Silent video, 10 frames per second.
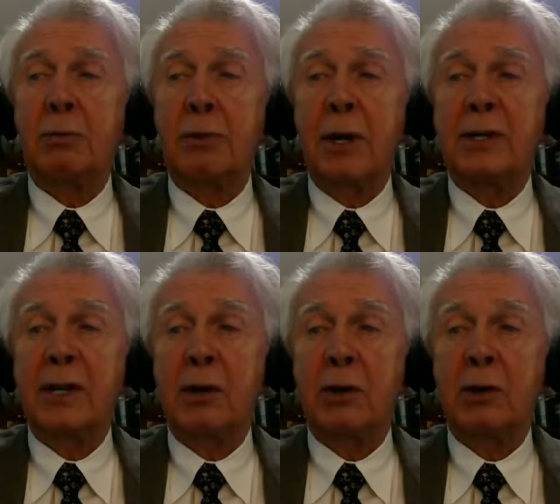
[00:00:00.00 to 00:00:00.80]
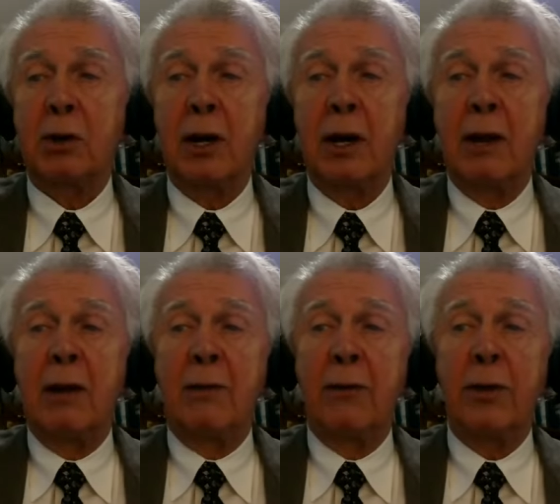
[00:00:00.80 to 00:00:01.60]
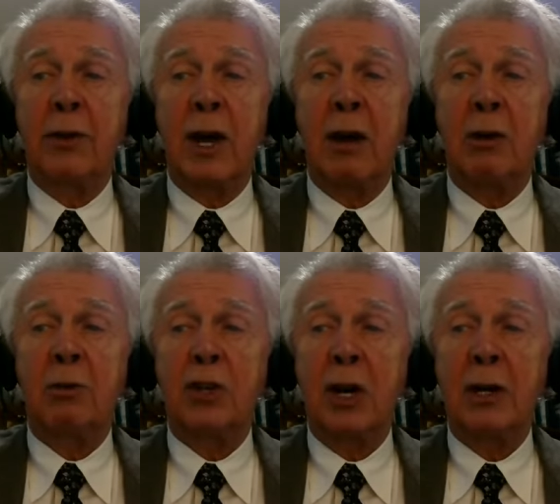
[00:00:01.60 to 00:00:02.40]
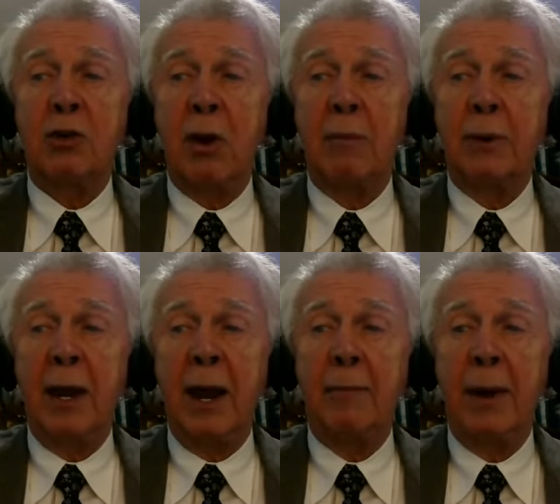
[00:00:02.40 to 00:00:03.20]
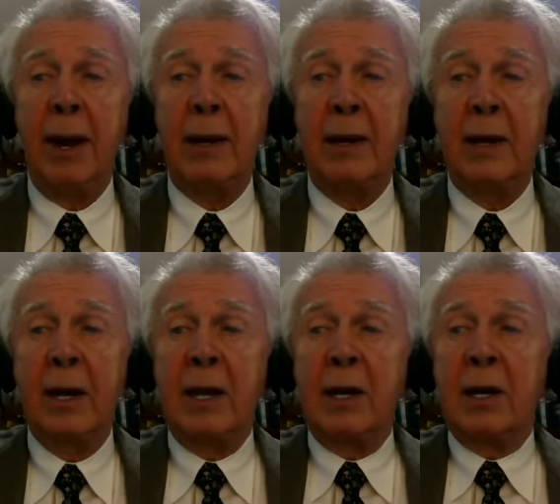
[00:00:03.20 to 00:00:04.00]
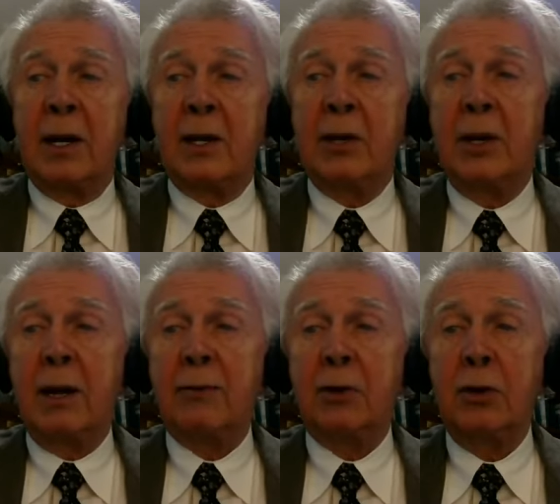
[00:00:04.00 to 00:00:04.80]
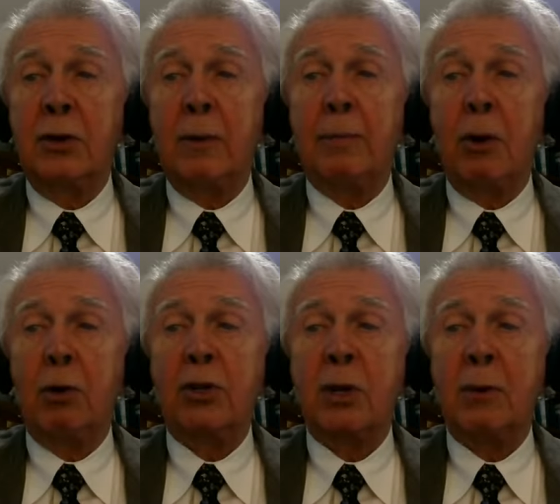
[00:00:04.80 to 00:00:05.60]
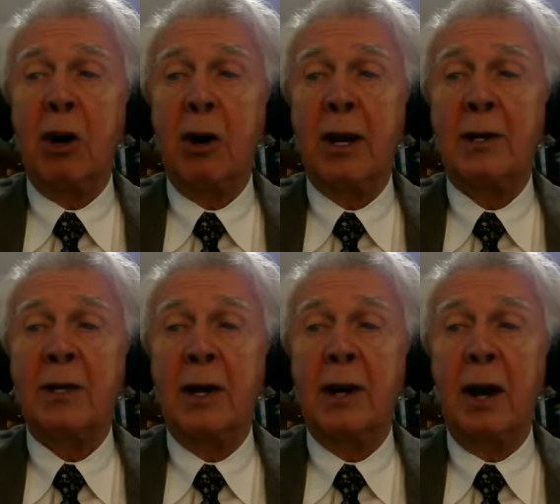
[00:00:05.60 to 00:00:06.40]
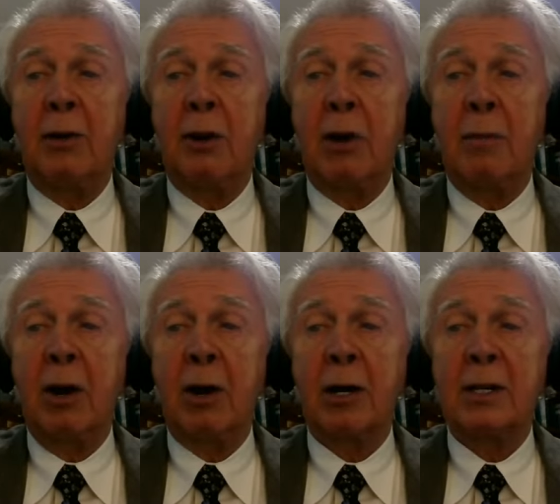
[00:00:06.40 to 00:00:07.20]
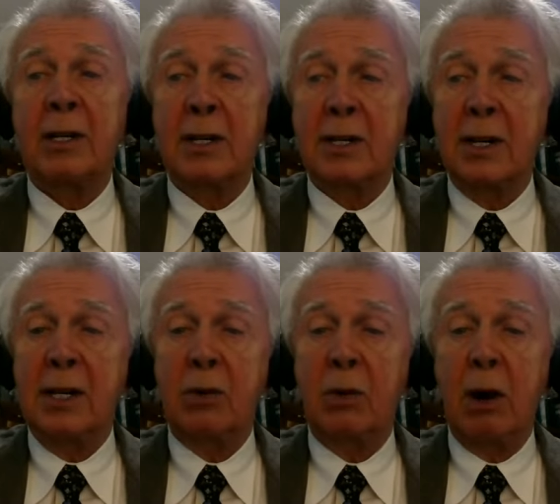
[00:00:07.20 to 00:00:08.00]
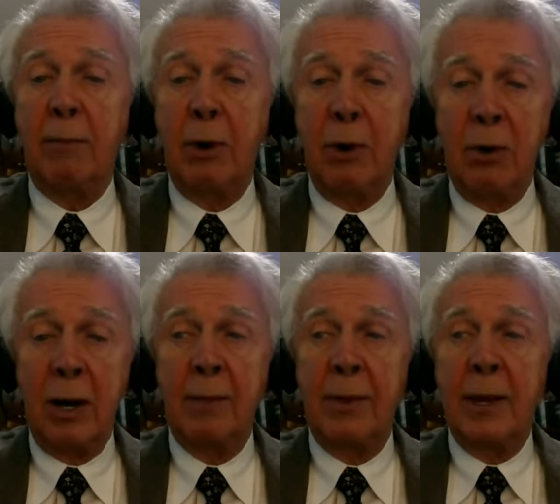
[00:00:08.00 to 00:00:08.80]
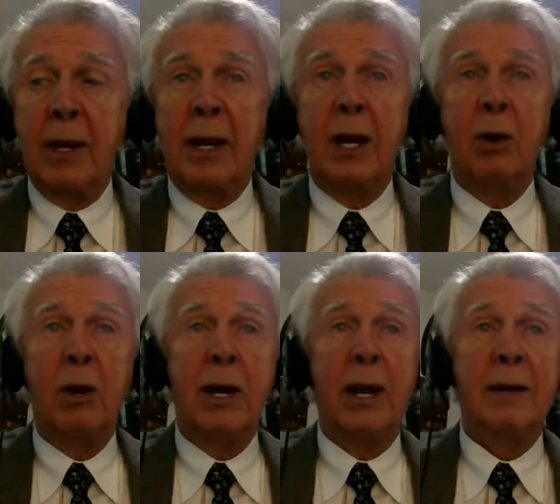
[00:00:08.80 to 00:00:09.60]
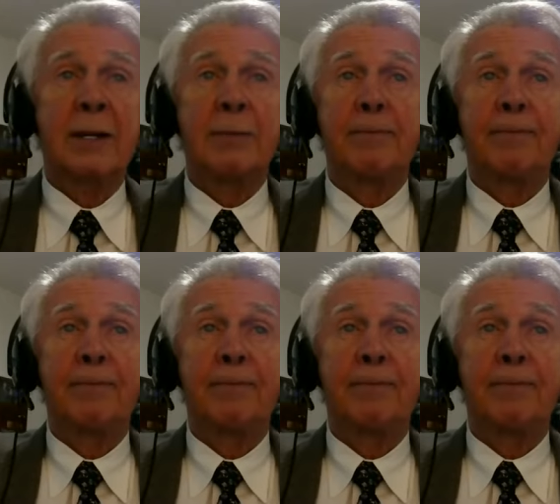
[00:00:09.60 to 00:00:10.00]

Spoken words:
Press Secretary for the Donald J. Trump campaign, to give to the Polish Americans and other Americans listening to our program. Here it is.